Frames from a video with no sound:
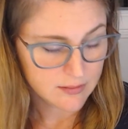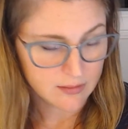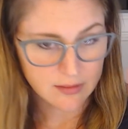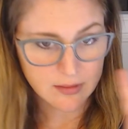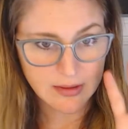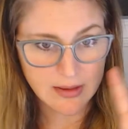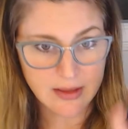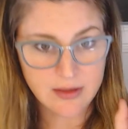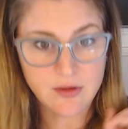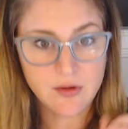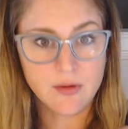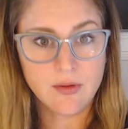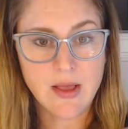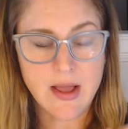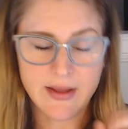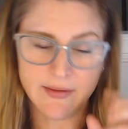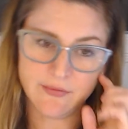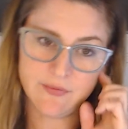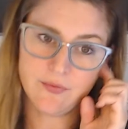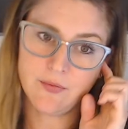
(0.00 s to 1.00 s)
in your
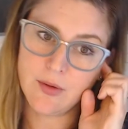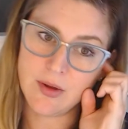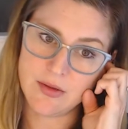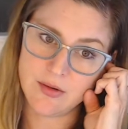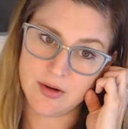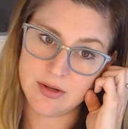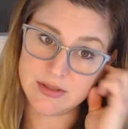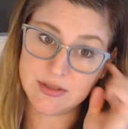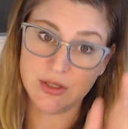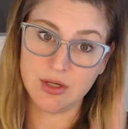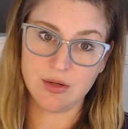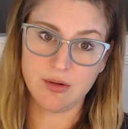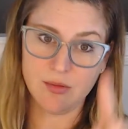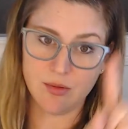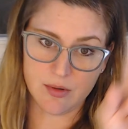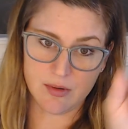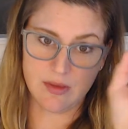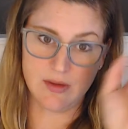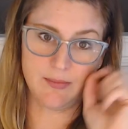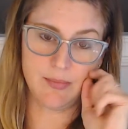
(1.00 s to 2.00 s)
life, whether it's you
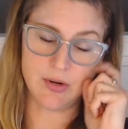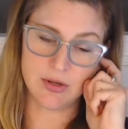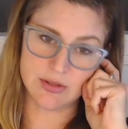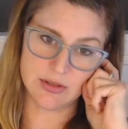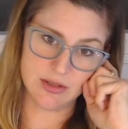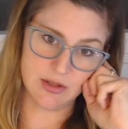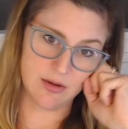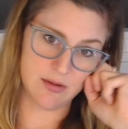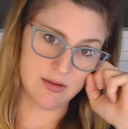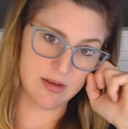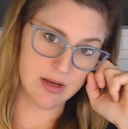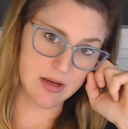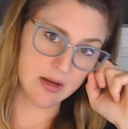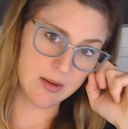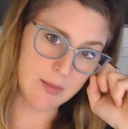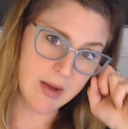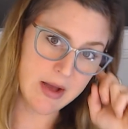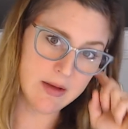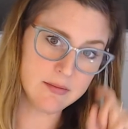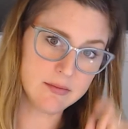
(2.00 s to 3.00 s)
or the person you're thinking
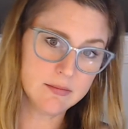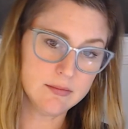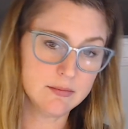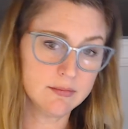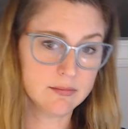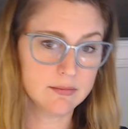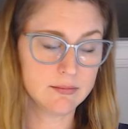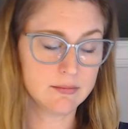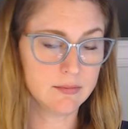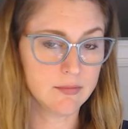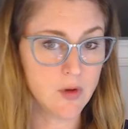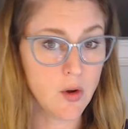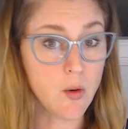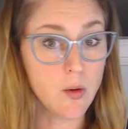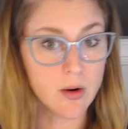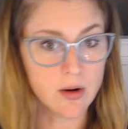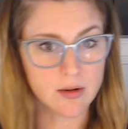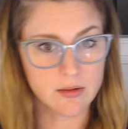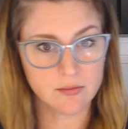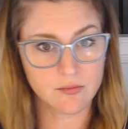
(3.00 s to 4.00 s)
about,
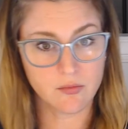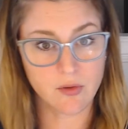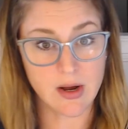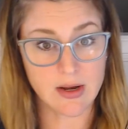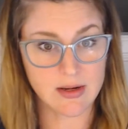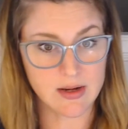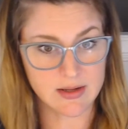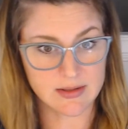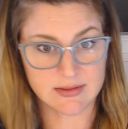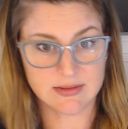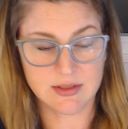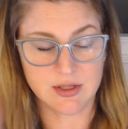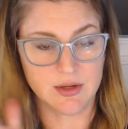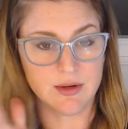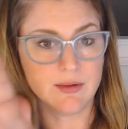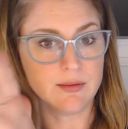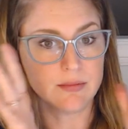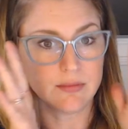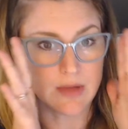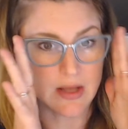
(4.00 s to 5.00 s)
or right next to
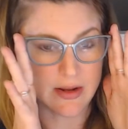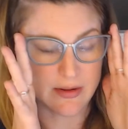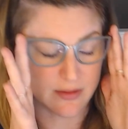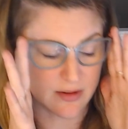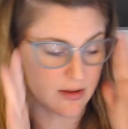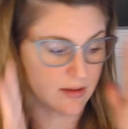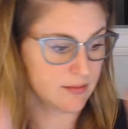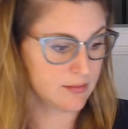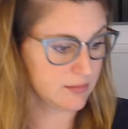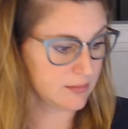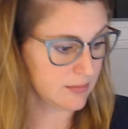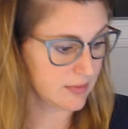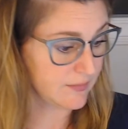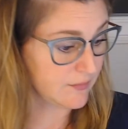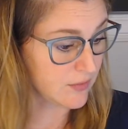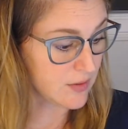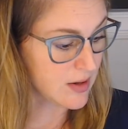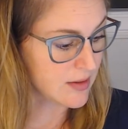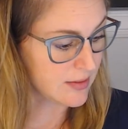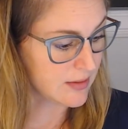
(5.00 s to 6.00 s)
you. I don't know. If
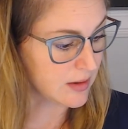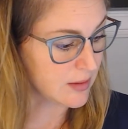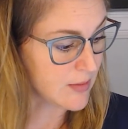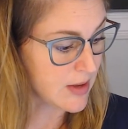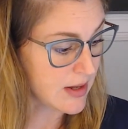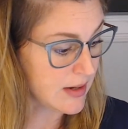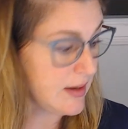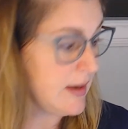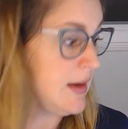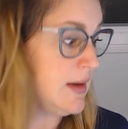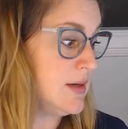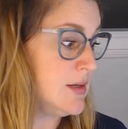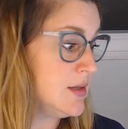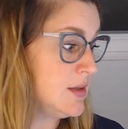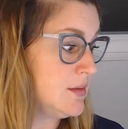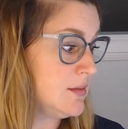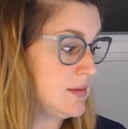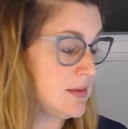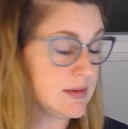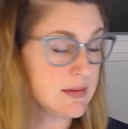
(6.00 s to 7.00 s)
you're not thinking about any
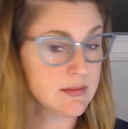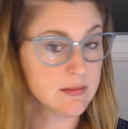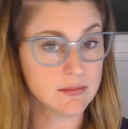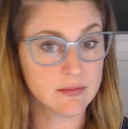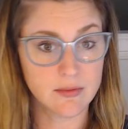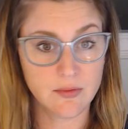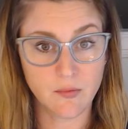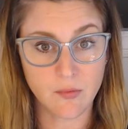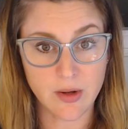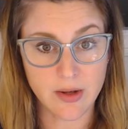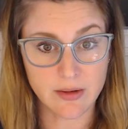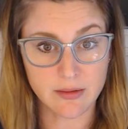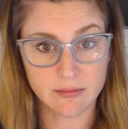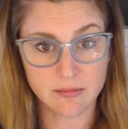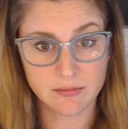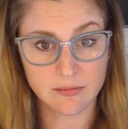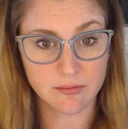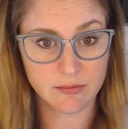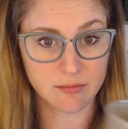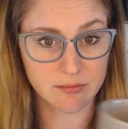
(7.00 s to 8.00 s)
dudes, well,
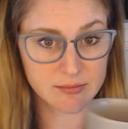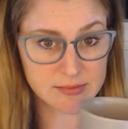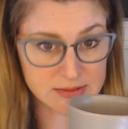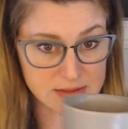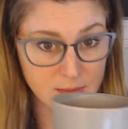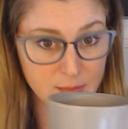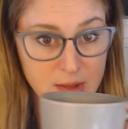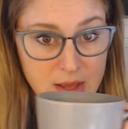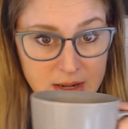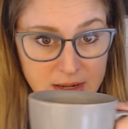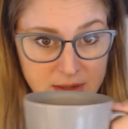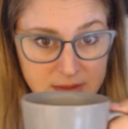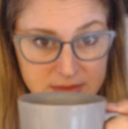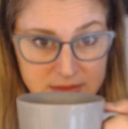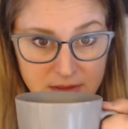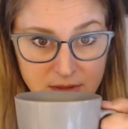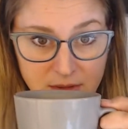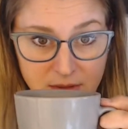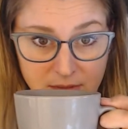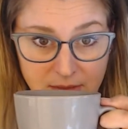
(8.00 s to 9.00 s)
somebody is
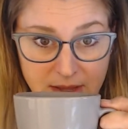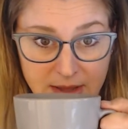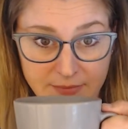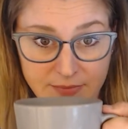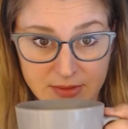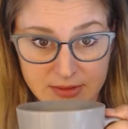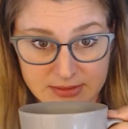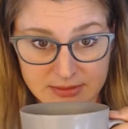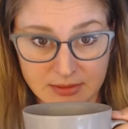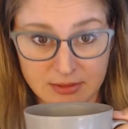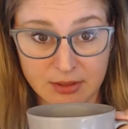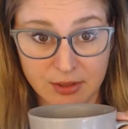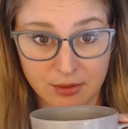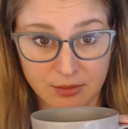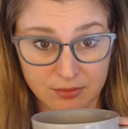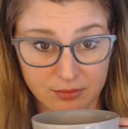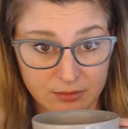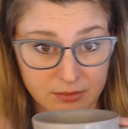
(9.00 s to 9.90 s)
in your life that's a dude.